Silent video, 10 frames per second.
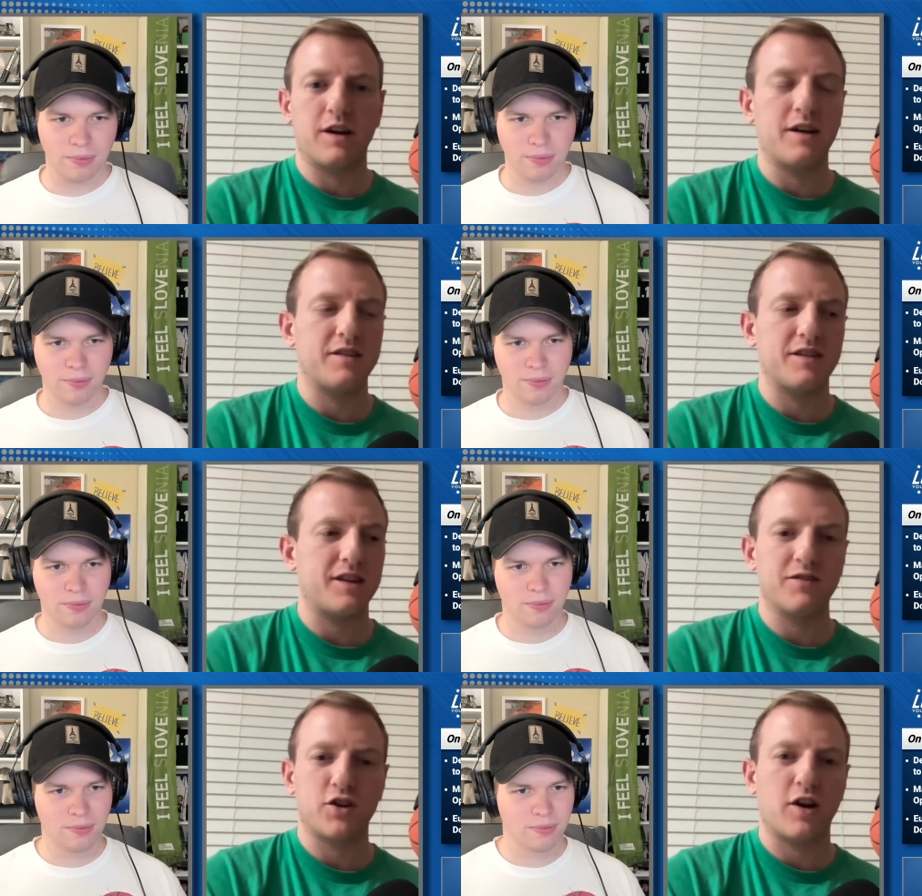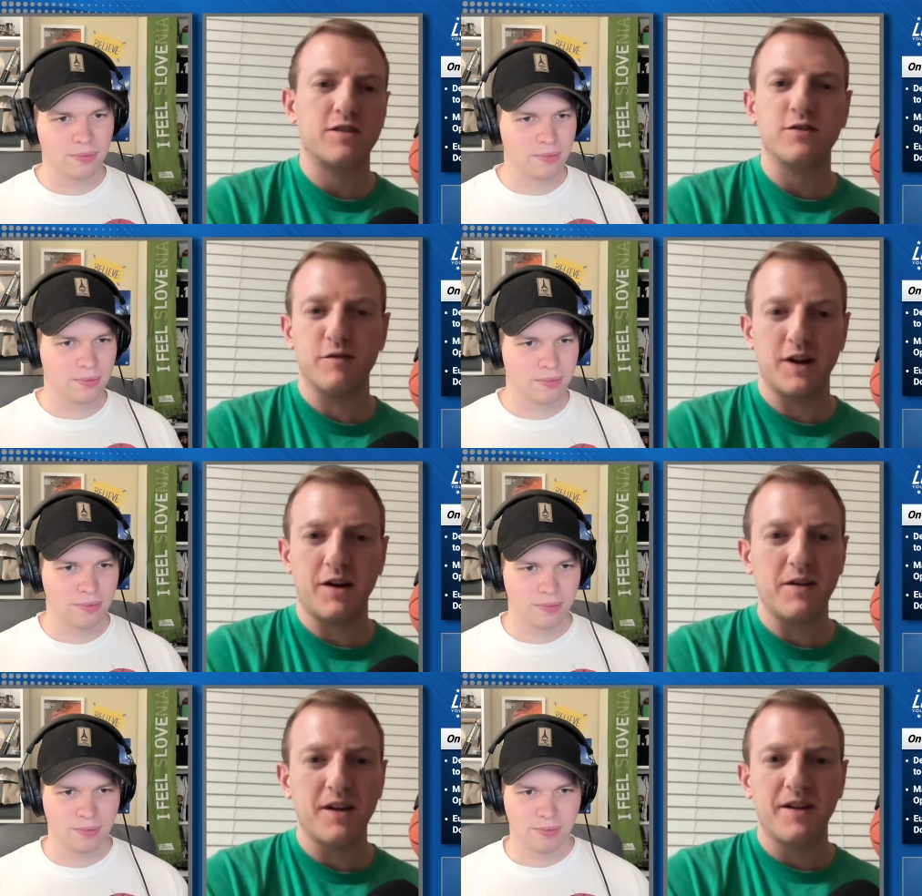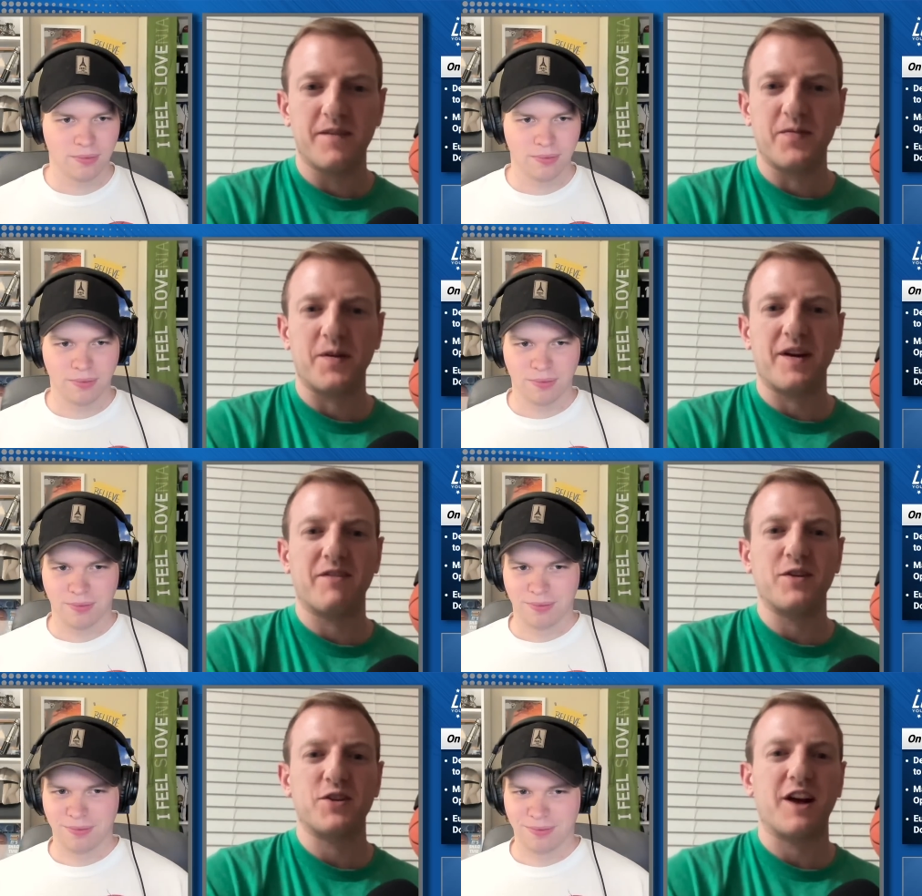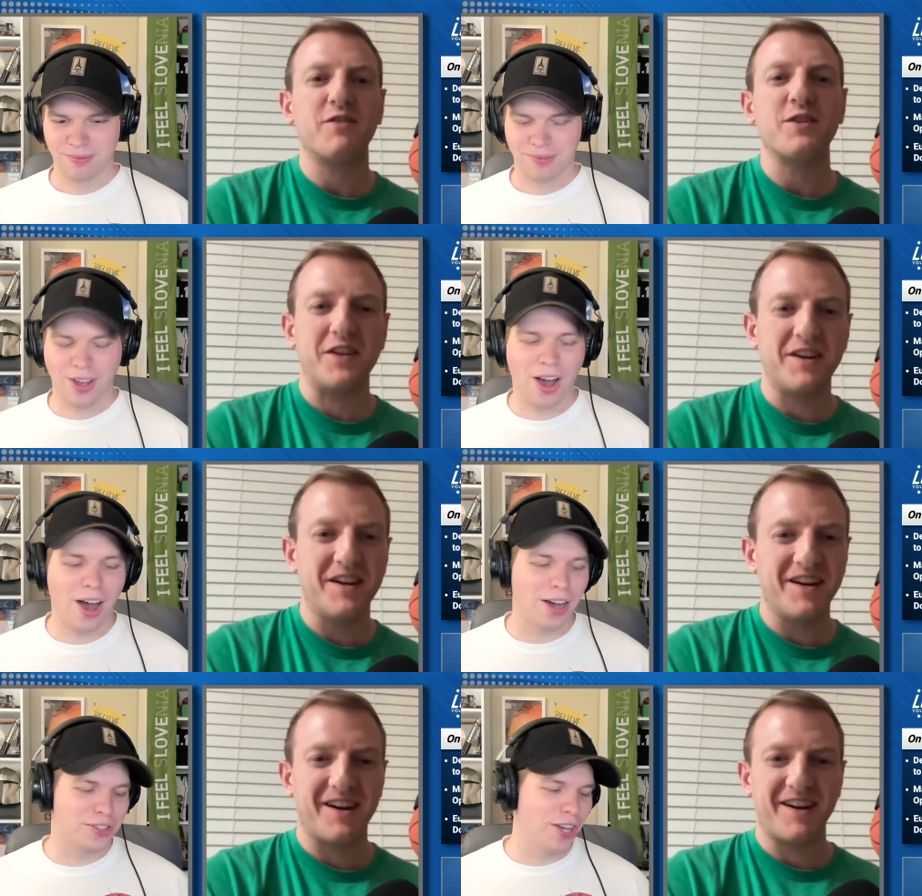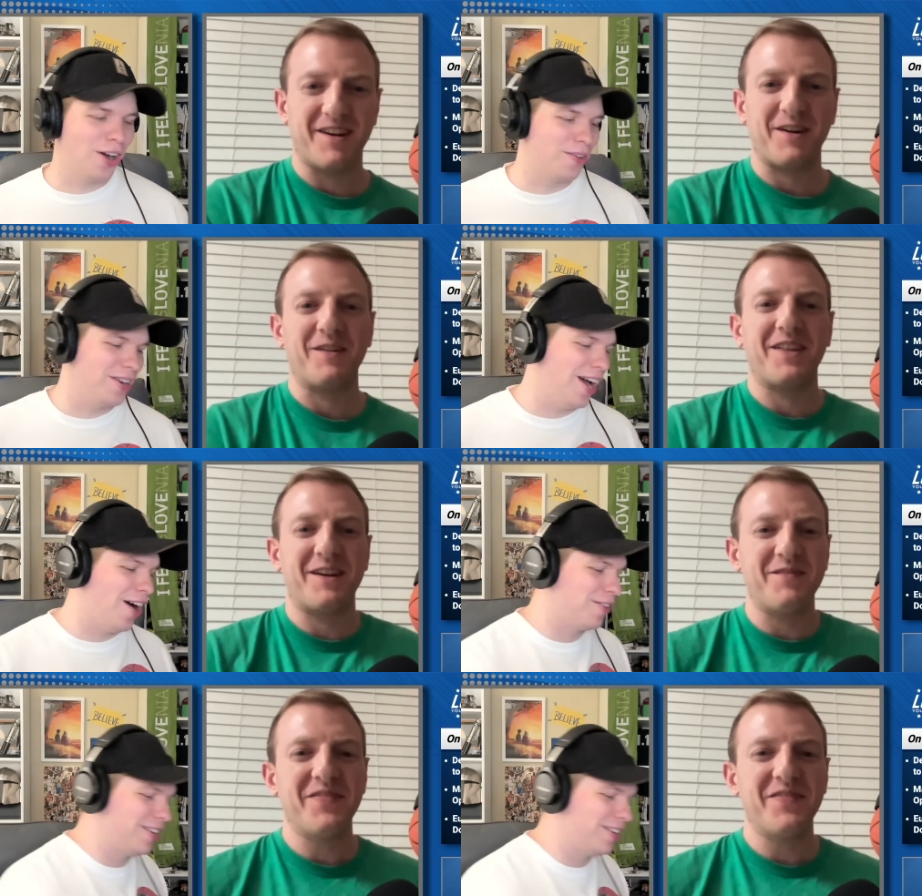Speaker 1: How do you say his name? John Clavell or whatever Jiverson. Oh, don't. no,